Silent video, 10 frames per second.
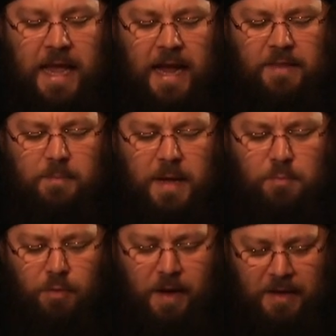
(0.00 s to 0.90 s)
And the
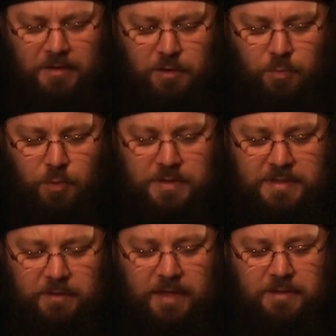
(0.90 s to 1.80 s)
main practical points
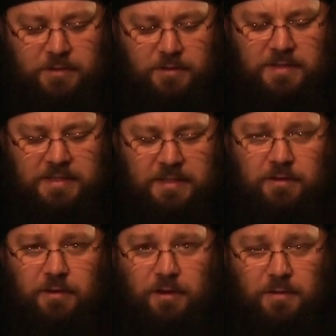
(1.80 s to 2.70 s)
I would like to
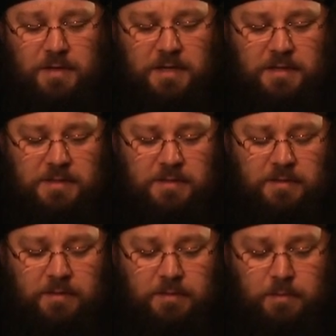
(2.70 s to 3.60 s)
consider are these
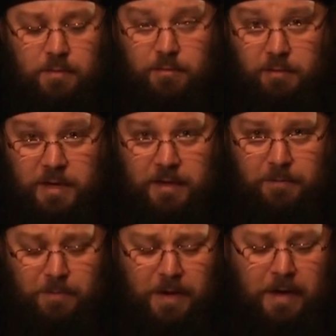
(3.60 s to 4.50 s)
three,
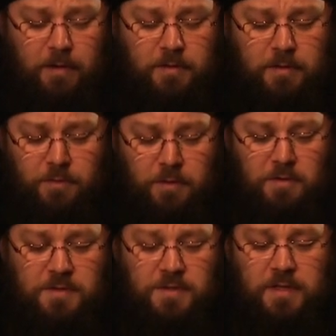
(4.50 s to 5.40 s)
in fact. The
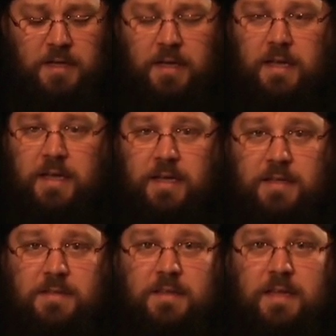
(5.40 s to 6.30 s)
first
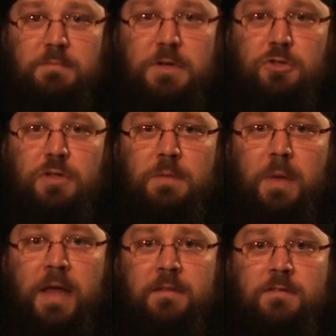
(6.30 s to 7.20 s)
is that mission
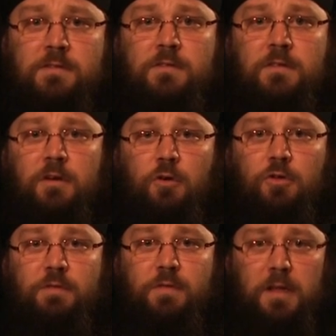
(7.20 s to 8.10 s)
depends
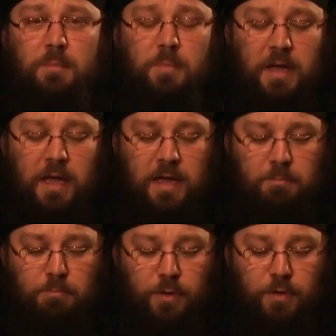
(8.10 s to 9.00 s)
on developing a
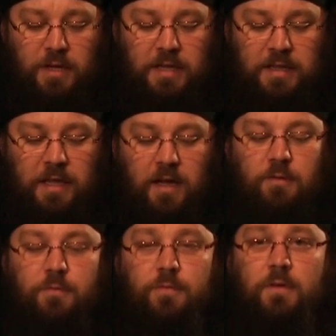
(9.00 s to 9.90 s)
burning
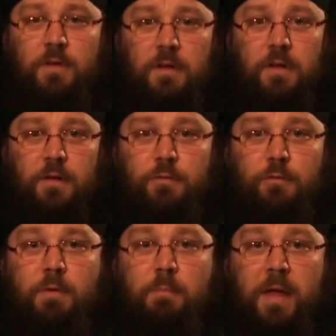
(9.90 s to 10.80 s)
love
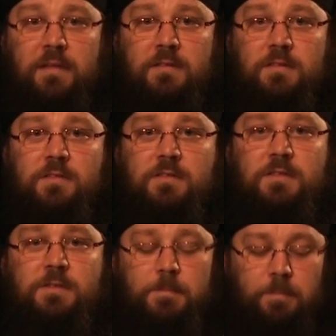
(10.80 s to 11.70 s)
through
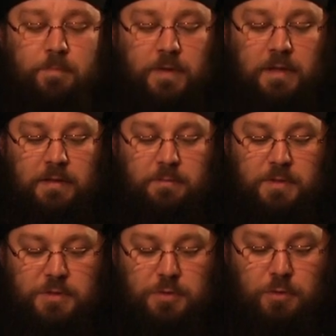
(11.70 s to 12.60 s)
repentance in the
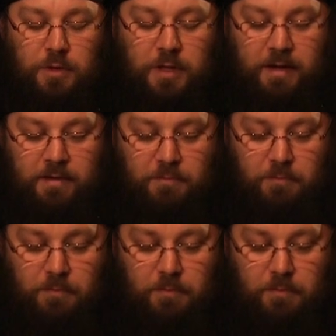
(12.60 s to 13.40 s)
mystical life.